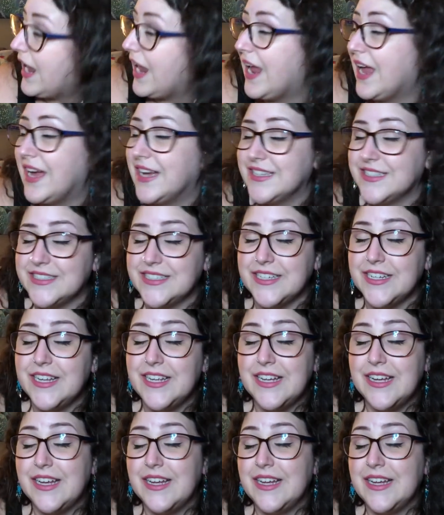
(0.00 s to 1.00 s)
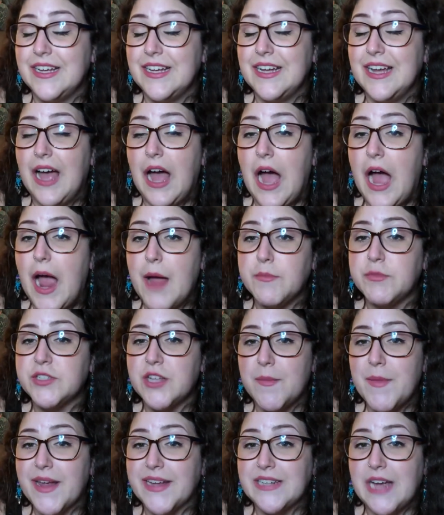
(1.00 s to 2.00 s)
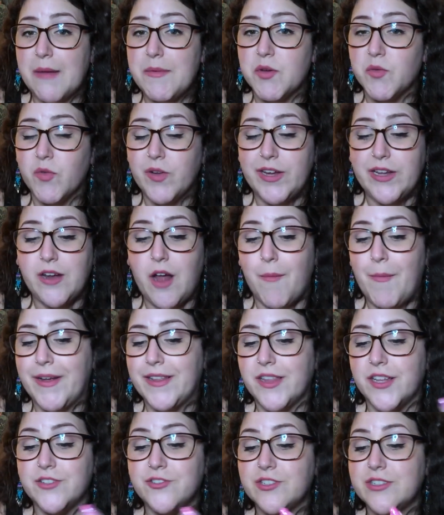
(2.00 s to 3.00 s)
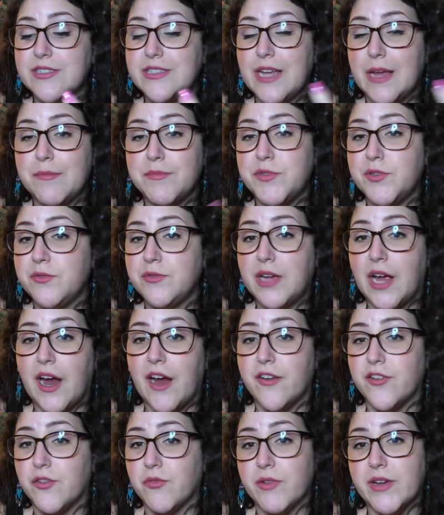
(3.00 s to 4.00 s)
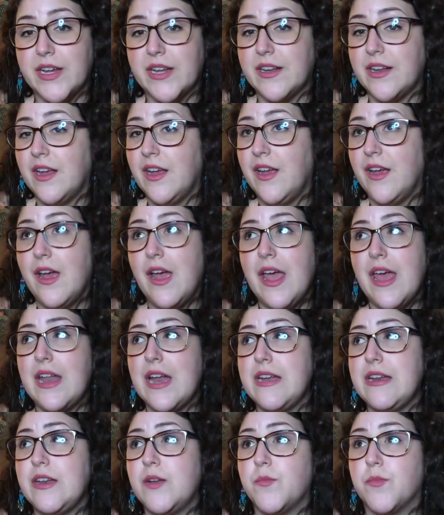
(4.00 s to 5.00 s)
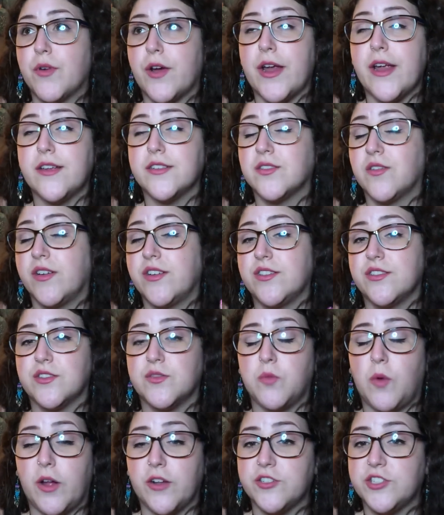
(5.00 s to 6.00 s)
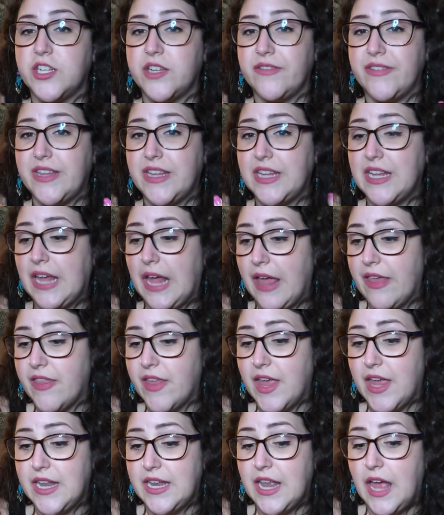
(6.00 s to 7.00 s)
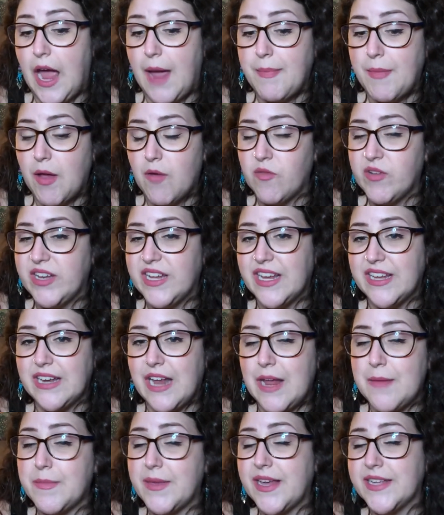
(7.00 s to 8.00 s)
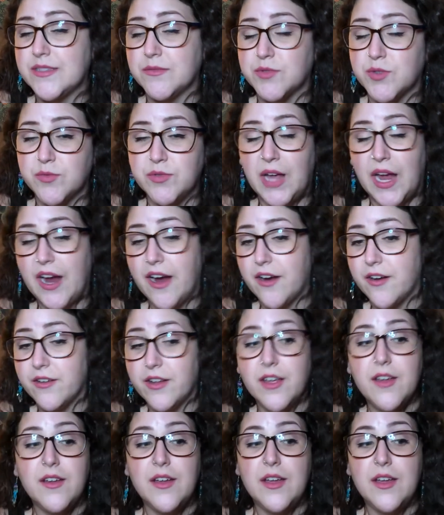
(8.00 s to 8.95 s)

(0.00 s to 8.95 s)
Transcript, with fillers: and I'm just not making time to read. On my lunches, I'm too tired to read and I need a break so I just watch TV and then I'm not reading at night because I'm so tired